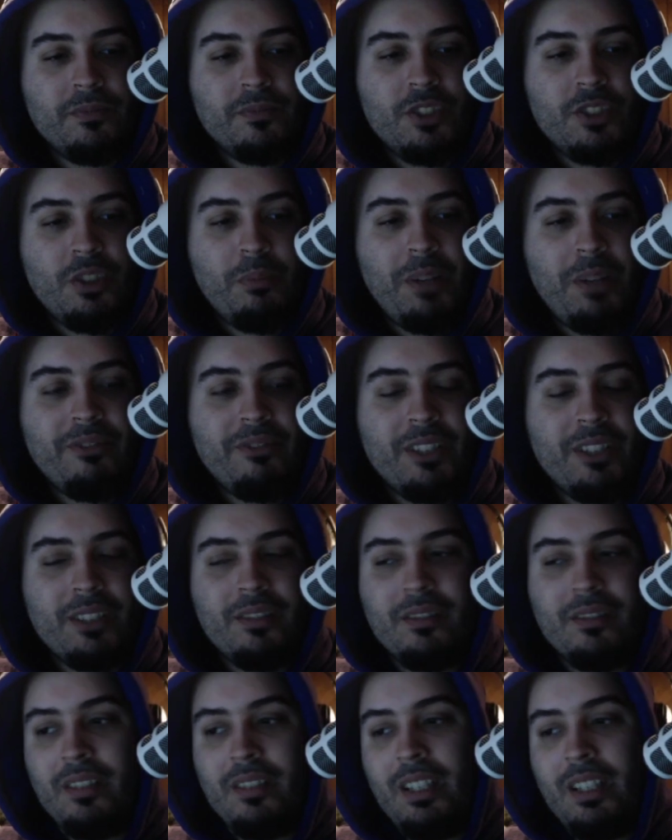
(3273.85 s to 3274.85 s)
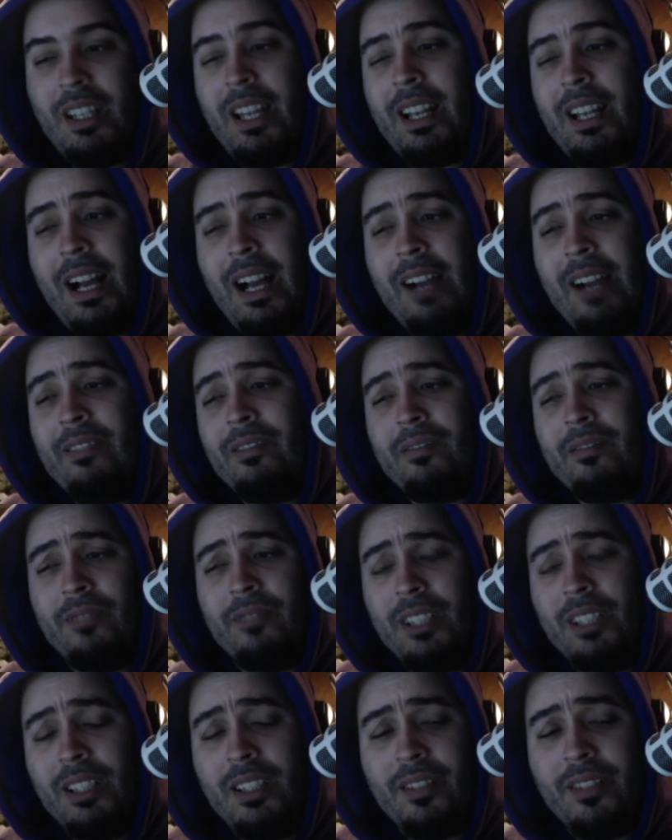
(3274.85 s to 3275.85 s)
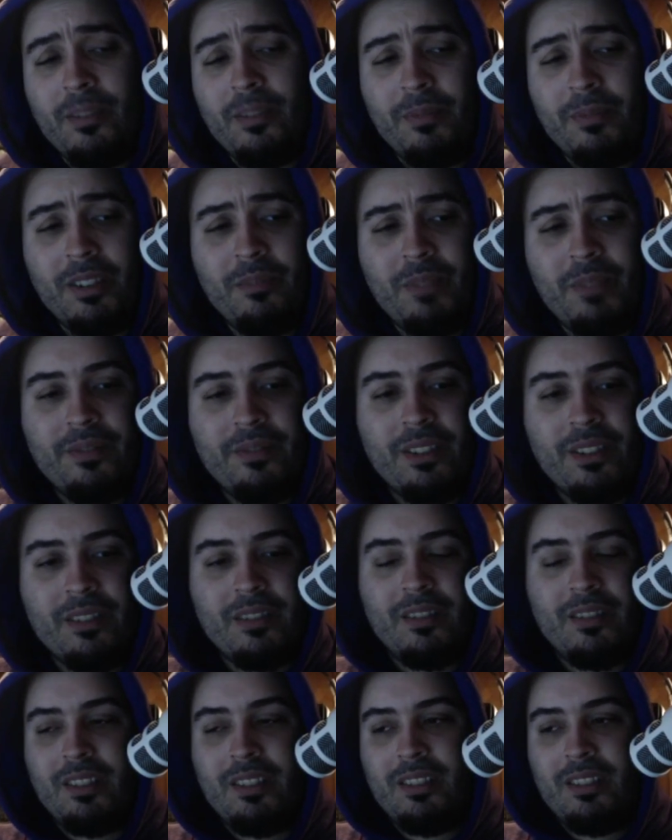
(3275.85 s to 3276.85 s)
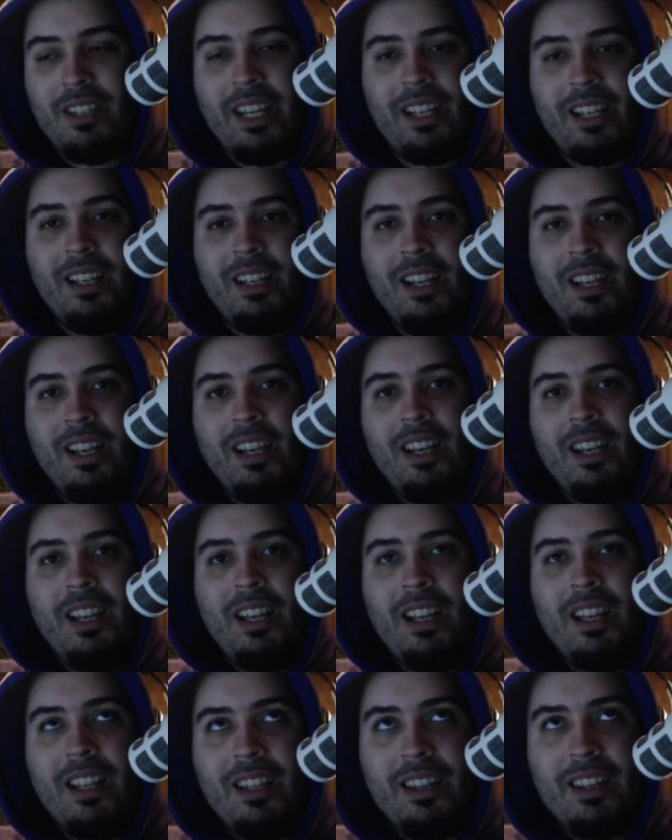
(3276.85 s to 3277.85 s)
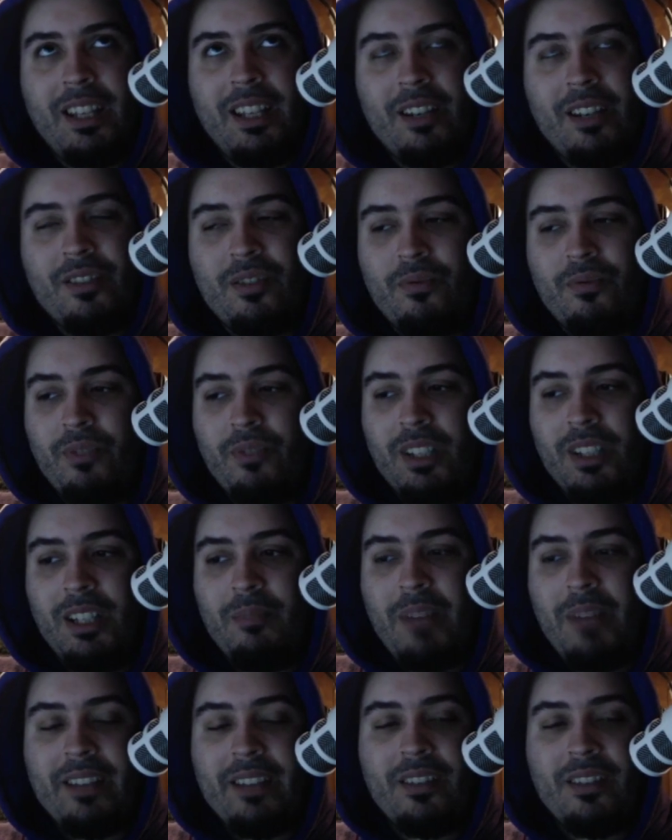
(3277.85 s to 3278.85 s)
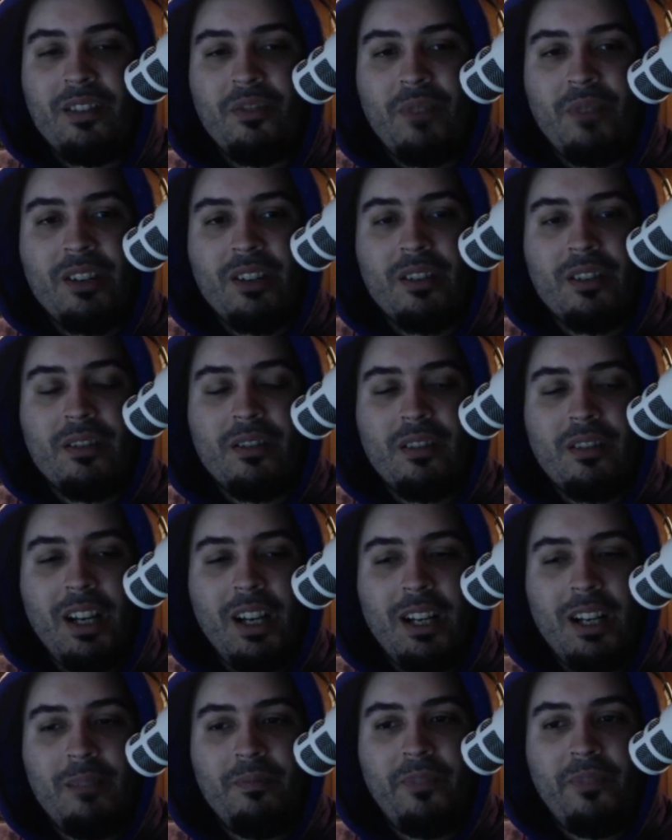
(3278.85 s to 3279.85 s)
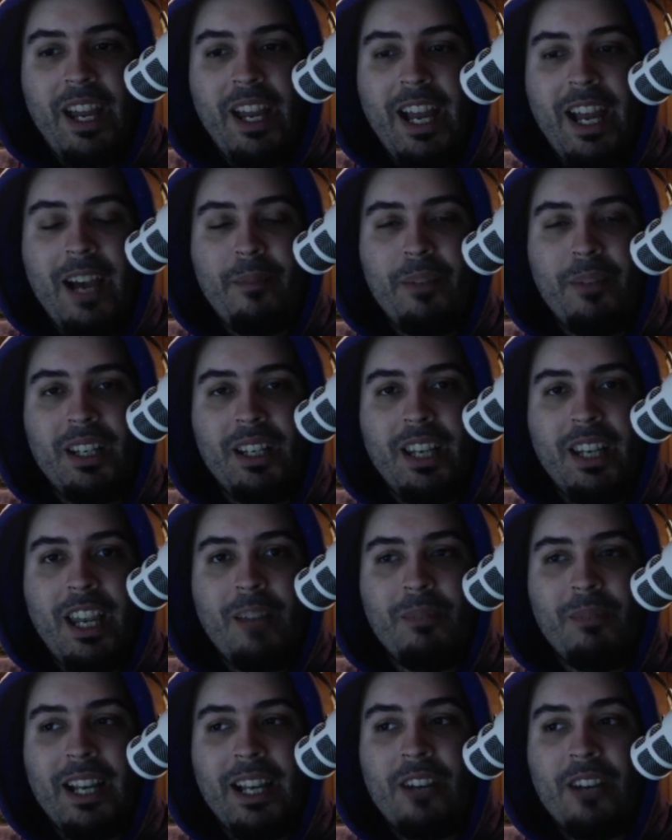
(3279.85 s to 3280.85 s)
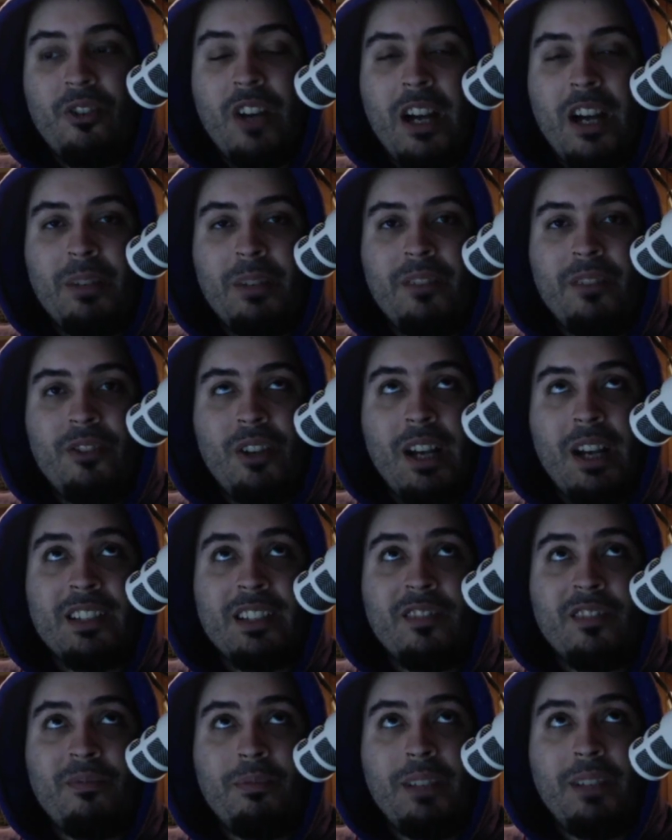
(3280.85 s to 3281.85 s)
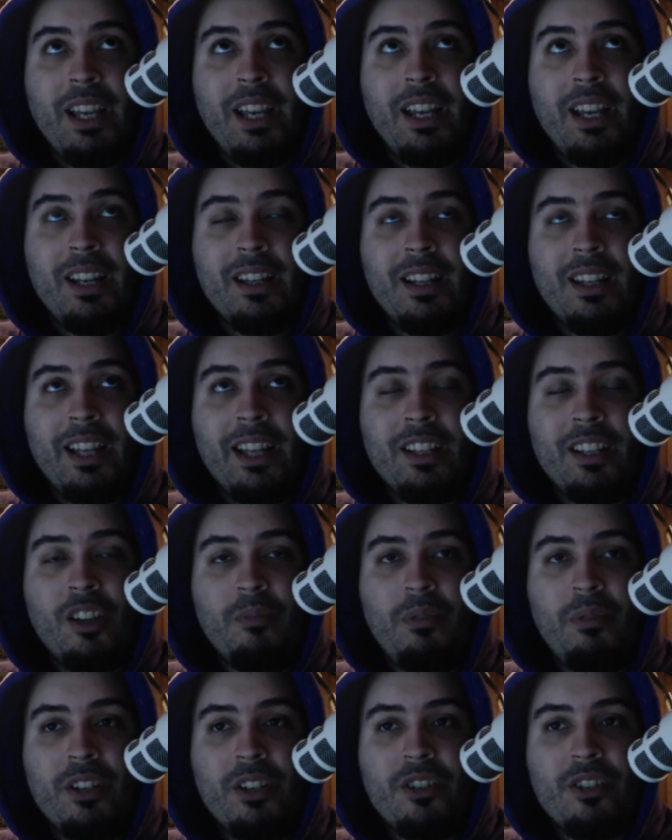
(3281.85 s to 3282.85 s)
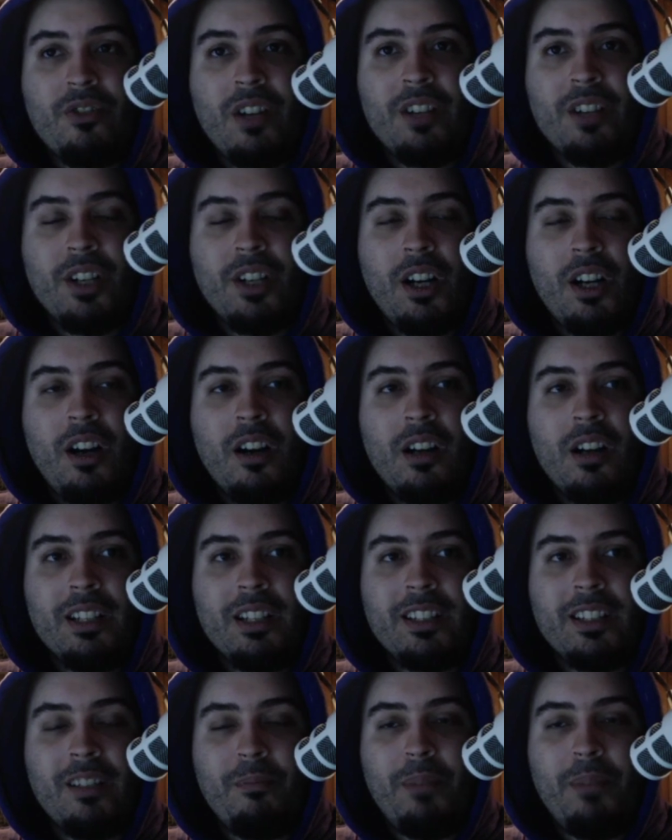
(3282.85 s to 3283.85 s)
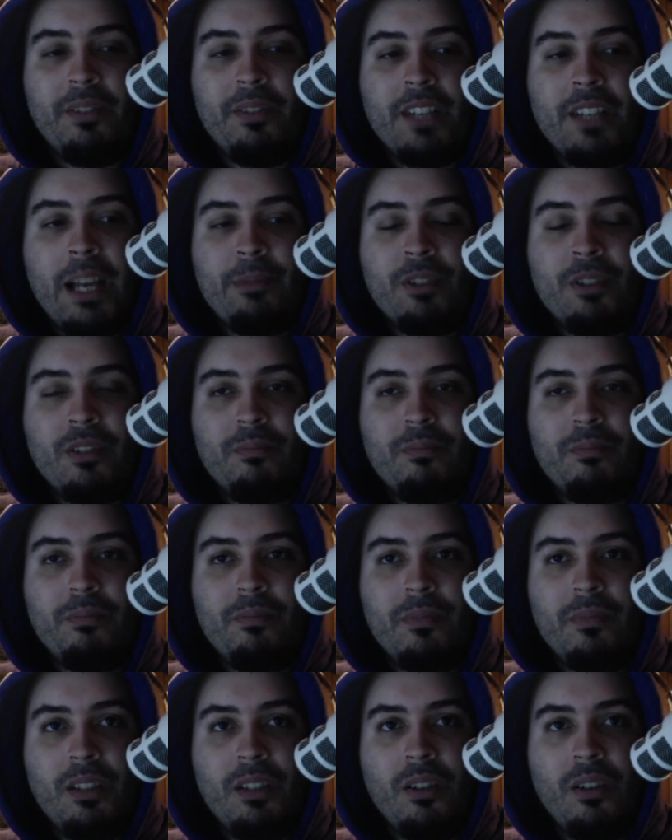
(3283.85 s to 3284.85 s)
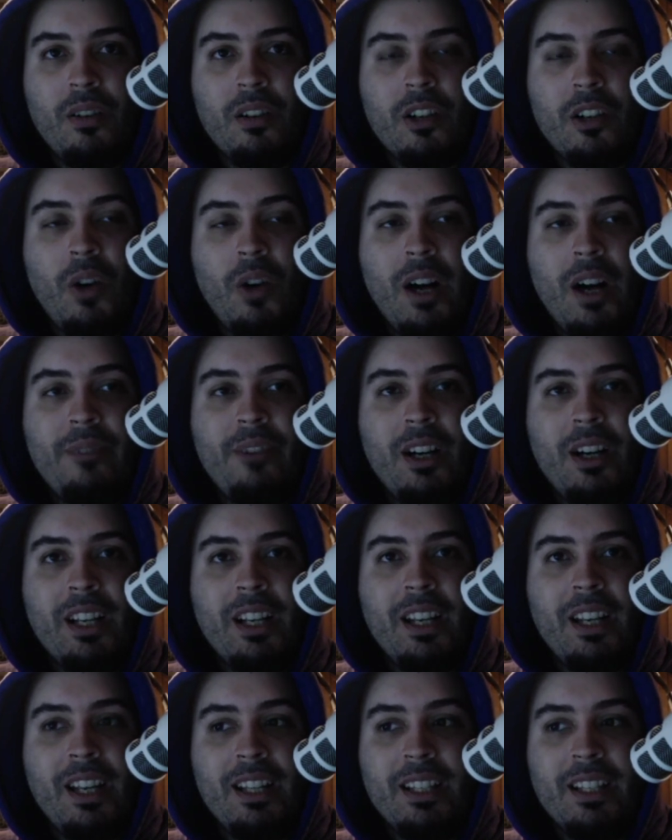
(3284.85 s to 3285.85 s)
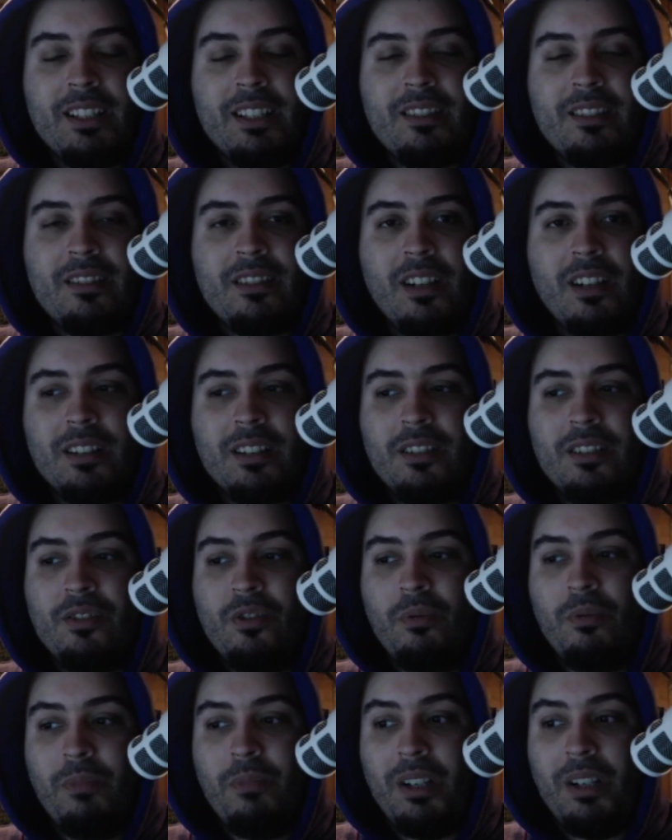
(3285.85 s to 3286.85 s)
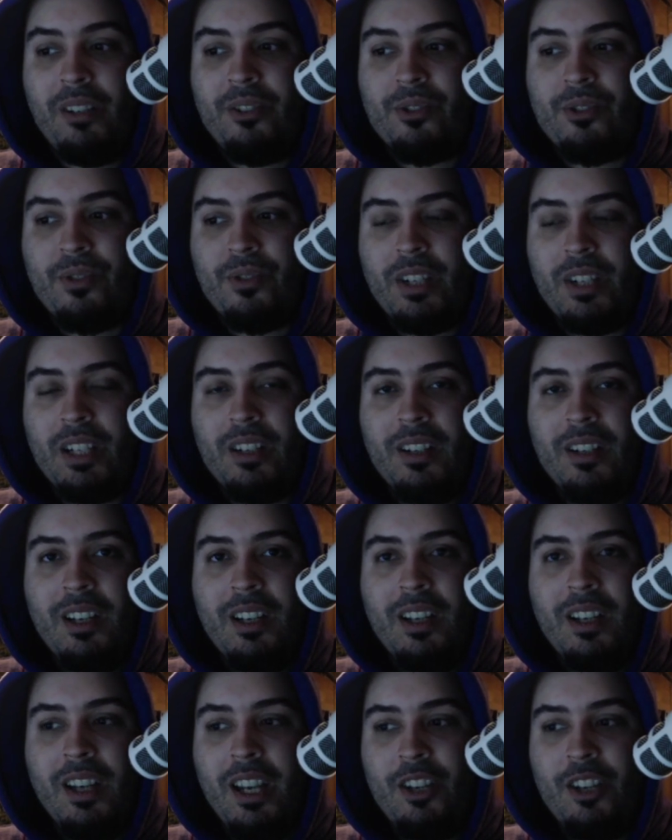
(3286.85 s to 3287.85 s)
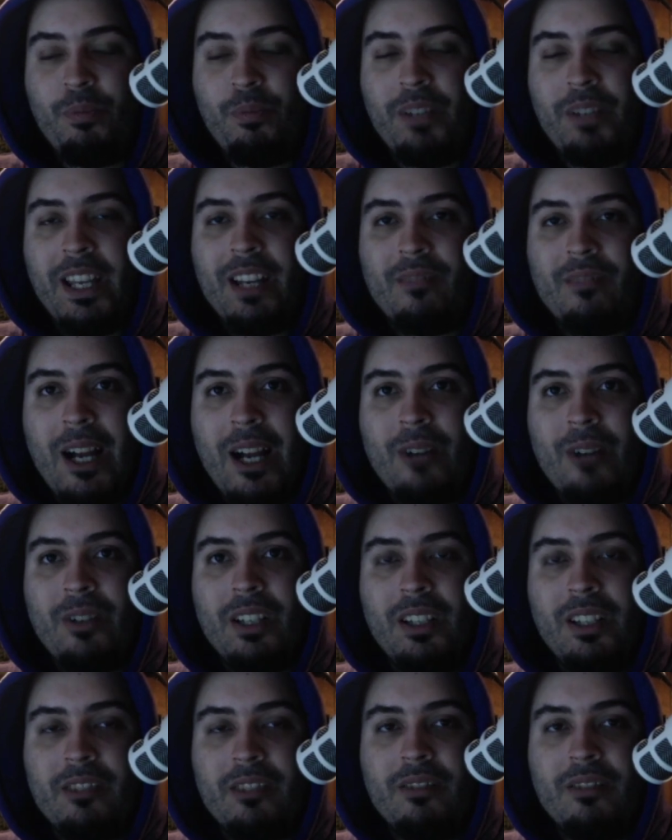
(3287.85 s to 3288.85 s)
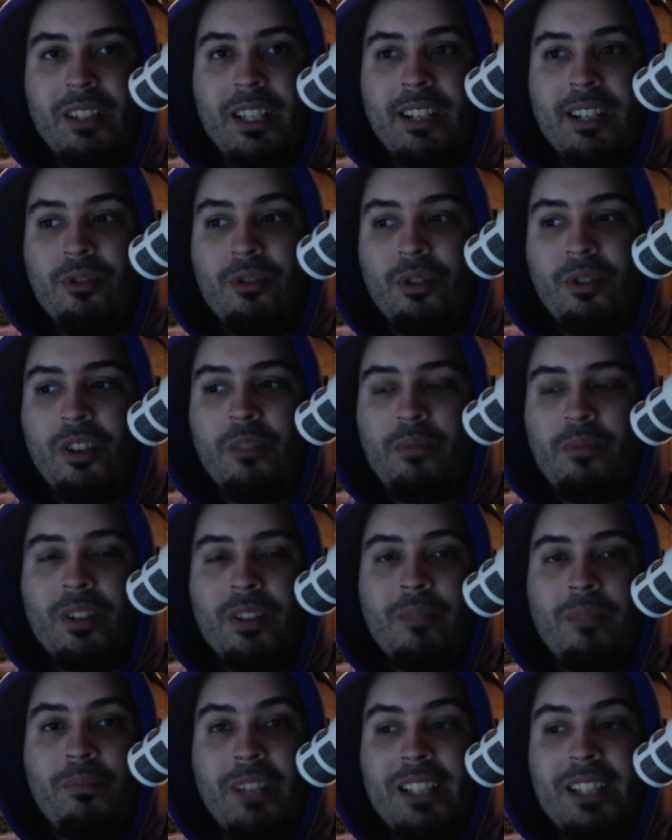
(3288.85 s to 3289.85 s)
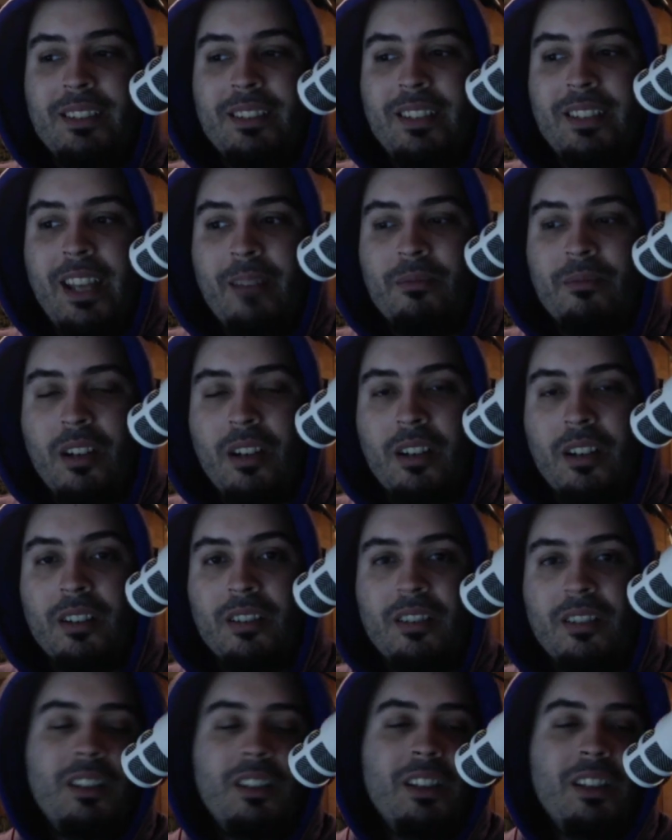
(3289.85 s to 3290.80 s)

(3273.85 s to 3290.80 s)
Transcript: So bug fixes. And I really love some of these bug fixes because there's really bad situations that happen in game. I don't know how many of you guys have played and your opponent draws a card and some puff caps go off on it, and then it's stuck in the stupid middle of the screen. And you're playing around it literally until your opponent plays the damn card.